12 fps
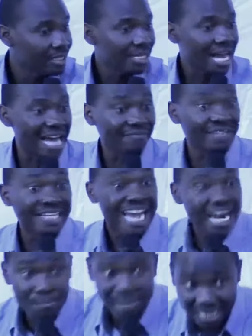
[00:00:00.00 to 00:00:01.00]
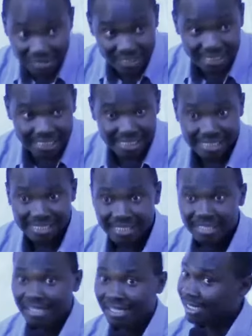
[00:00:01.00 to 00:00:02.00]
and the non-believers
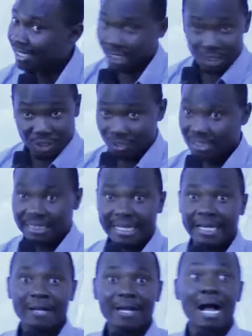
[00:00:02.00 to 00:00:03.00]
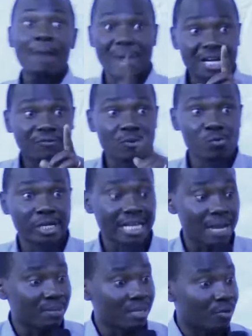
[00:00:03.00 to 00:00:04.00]
is not there, apart from waking
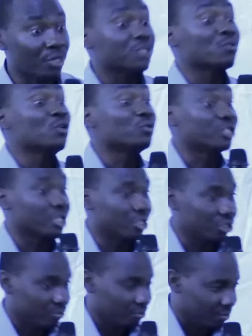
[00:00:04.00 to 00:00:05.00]
up in the morning to go to church